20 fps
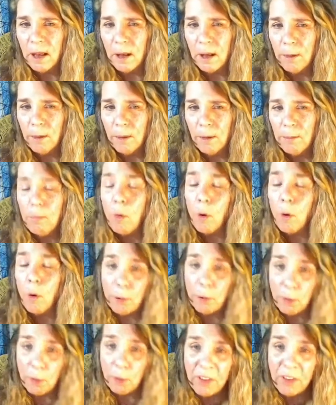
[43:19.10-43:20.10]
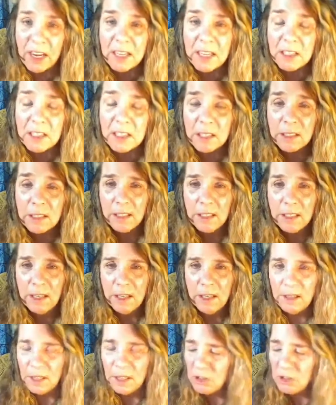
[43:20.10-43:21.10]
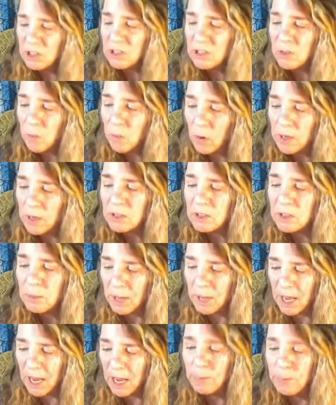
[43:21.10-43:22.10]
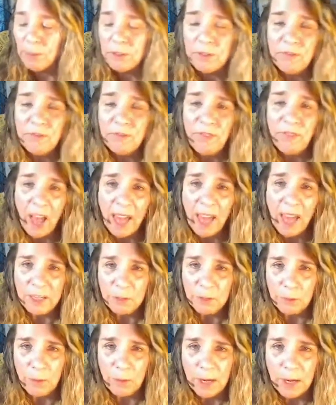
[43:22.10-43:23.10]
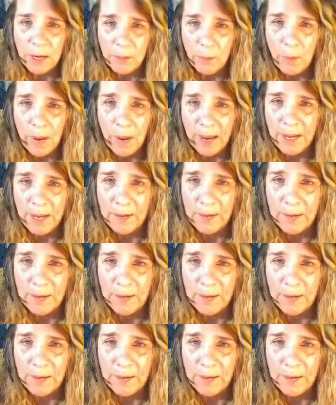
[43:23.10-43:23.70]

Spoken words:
more perfect than she's going to be able to find right away.